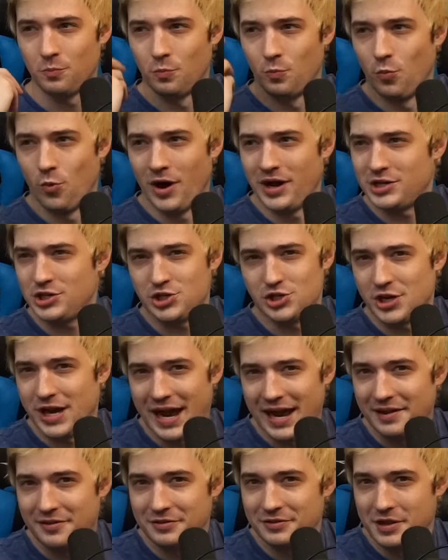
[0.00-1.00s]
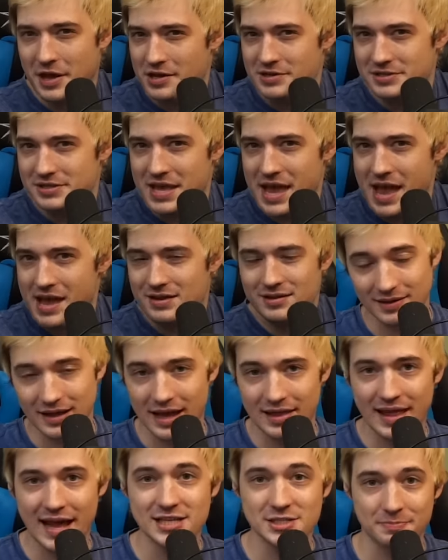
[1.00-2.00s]
what child does that?
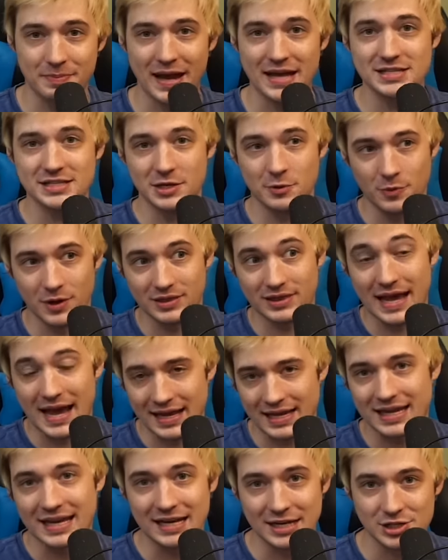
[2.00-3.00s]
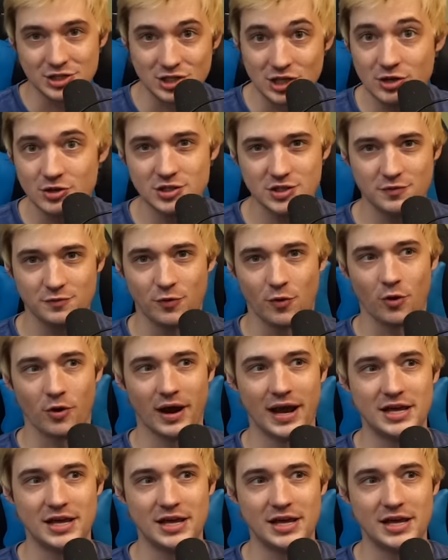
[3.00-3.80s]
And that's basically what that kid is used for,